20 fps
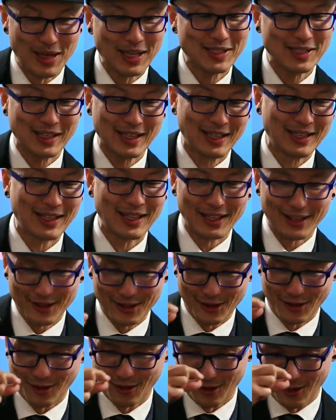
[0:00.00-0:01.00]

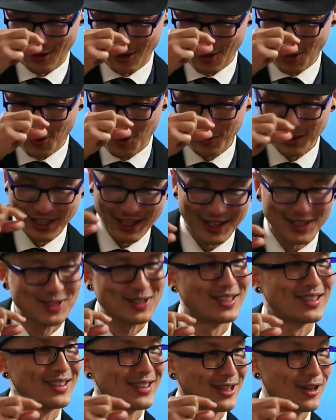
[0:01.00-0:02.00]
Basically, the only
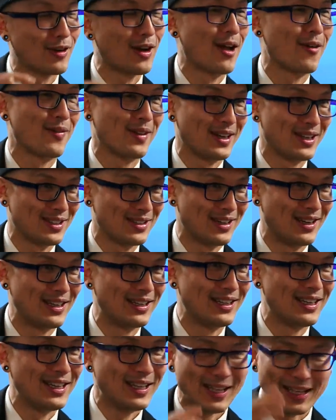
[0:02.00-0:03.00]
listing under graphic
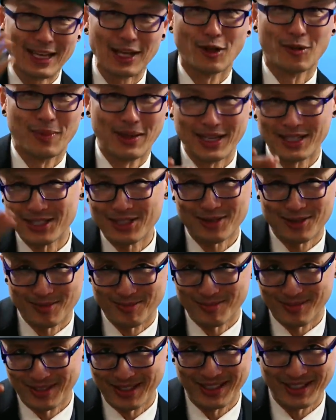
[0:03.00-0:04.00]
design in the yellow pages.
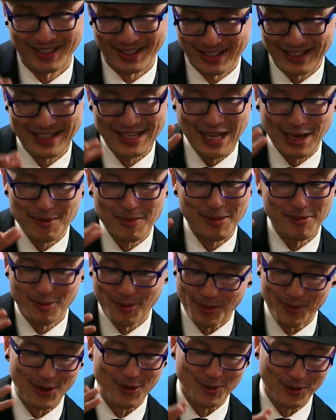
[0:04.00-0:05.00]
Young
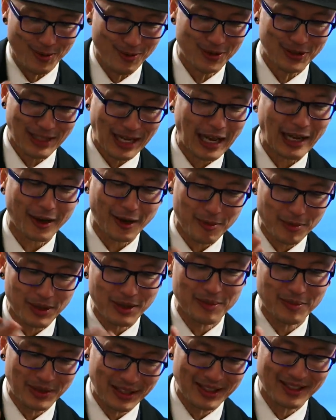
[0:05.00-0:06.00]
people won't know what we're talking
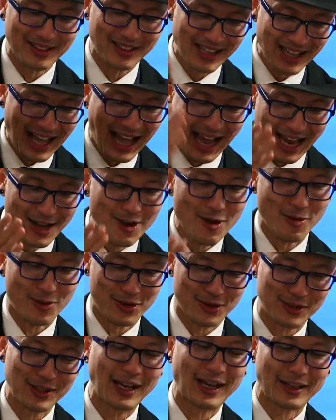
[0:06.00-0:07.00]
about, but I know
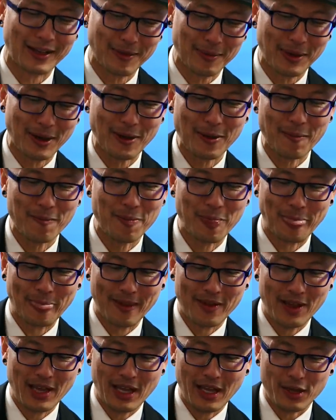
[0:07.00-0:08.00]
what you're talking about.
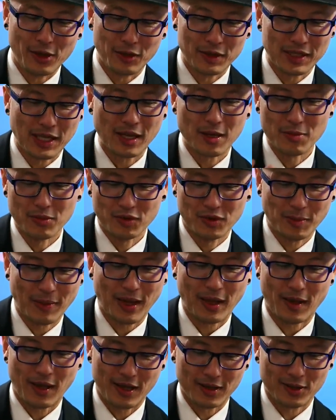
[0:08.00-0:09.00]
You decided to move to
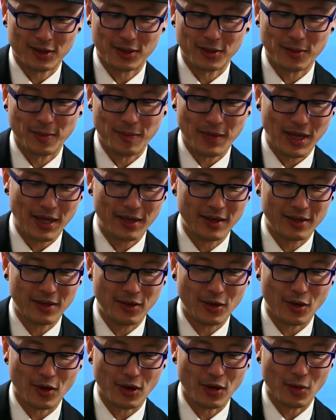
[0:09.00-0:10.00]
Palo Alto, and
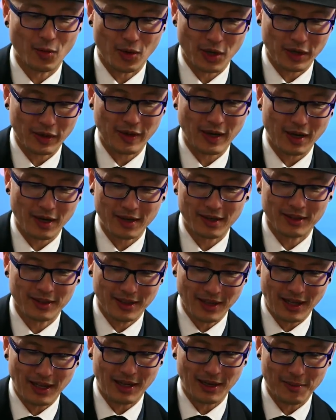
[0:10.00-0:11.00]
you're going to work there.
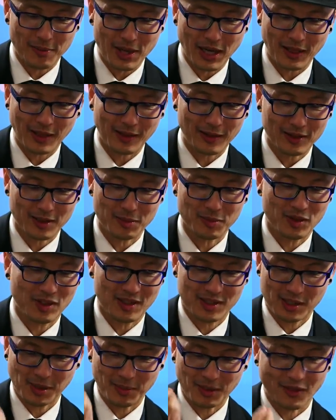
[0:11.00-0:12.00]
I think
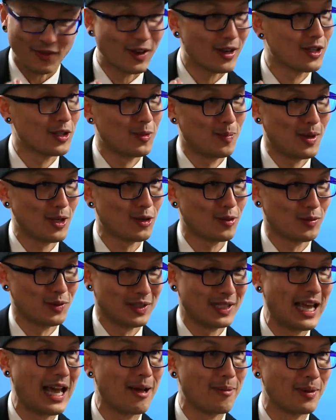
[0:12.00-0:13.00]
something very special
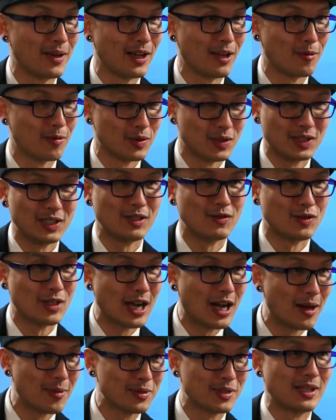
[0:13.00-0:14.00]
is happening with Steve
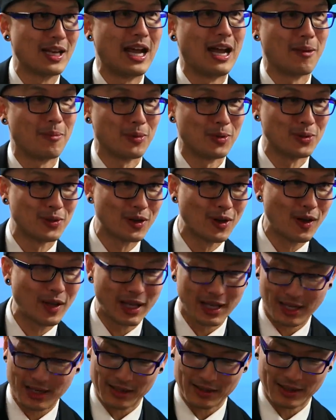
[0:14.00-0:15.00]
Jobs and Apple and all
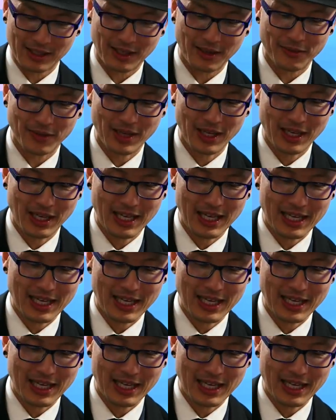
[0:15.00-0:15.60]
that kind of stuff.